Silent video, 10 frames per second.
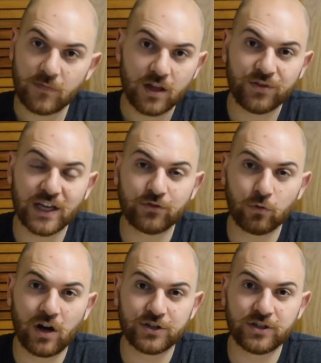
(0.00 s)
Thanks for
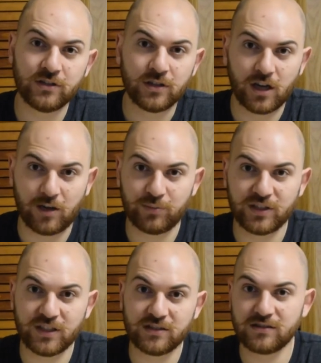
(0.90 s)
watching.
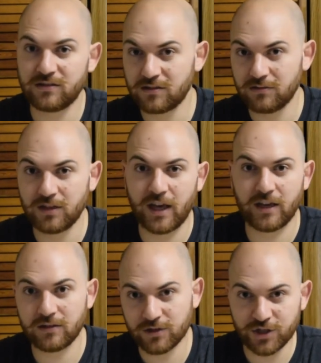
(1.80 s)
Please
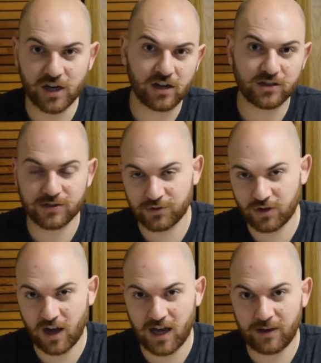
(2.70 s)
like, share,
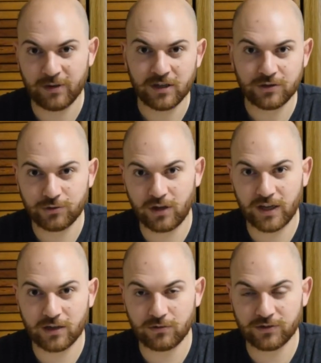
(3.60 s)
subscribe, do all
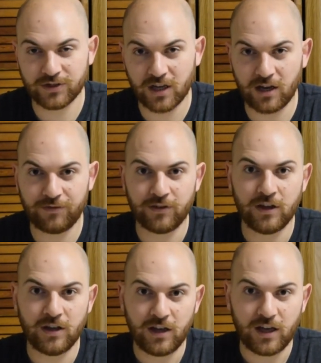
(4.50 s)
that cool stuff,
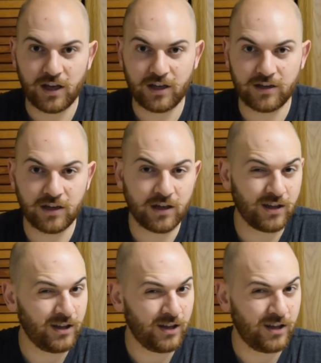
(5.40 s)
and
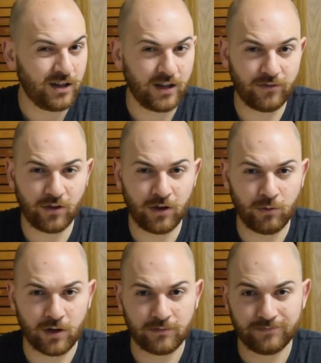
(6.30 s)
have a good one.